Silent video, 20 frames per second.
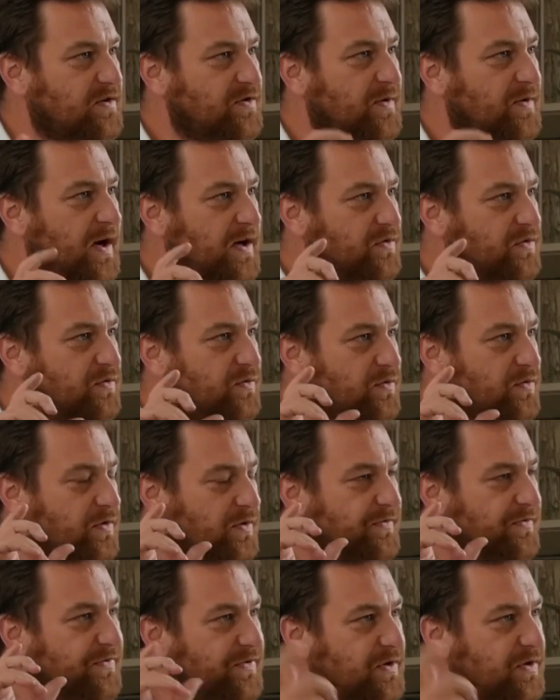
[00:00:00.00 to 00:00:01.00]
that they try to
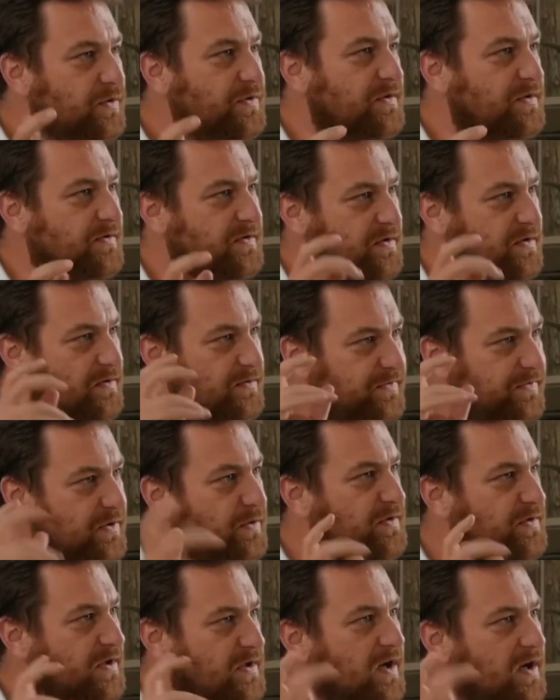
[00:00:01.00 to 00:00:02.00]
confuse us,
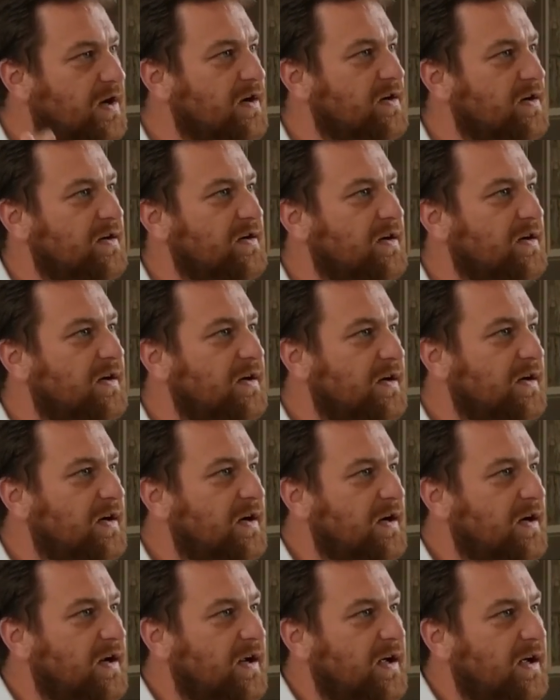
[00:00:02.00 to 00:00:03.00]
confuse and conquer,
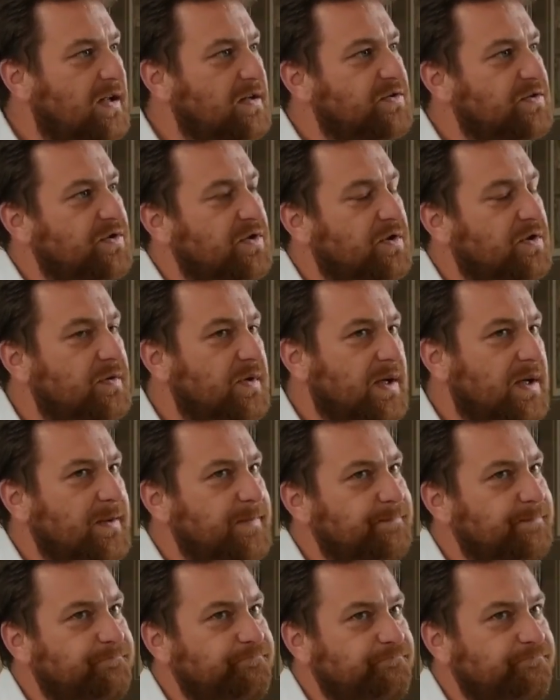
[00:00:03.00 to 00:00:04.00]
and so